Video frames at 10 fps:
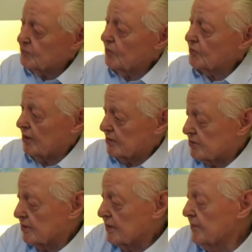of
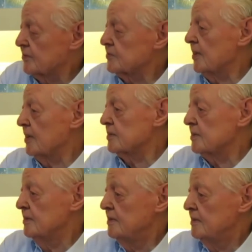broadcasting in those days,
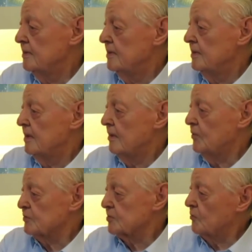of
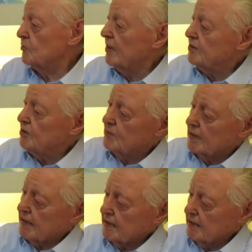what was called Radio
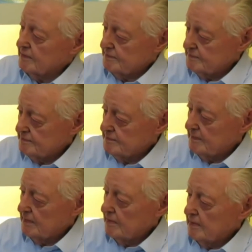Malaya,
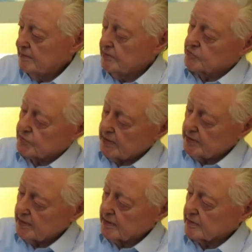news
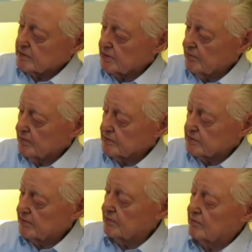reading and so on,
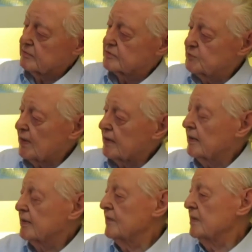so it all
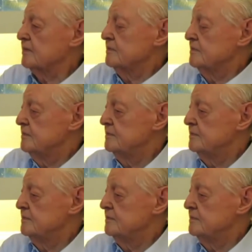sprang out of that.